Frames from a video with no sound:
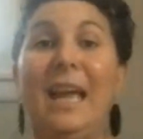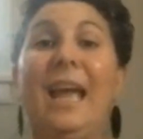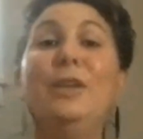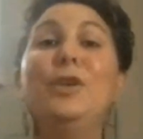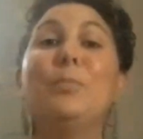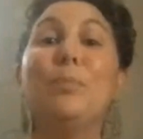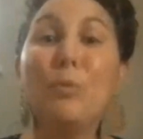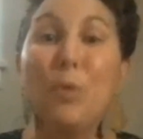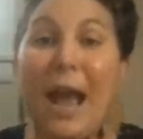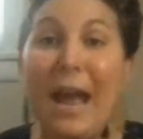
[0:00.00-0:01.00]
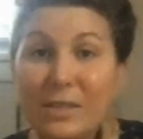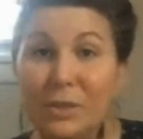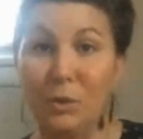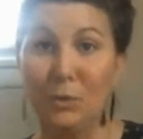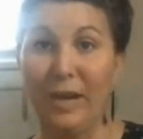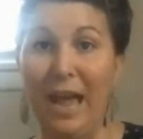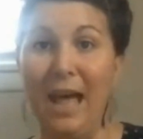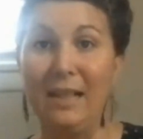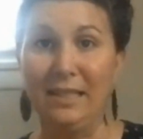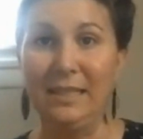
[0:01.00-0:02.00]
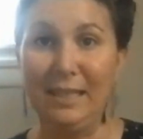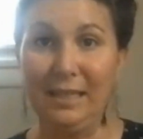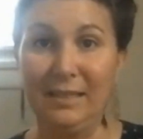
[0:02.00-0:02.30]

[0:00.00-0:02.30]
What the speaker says: and your practical reality.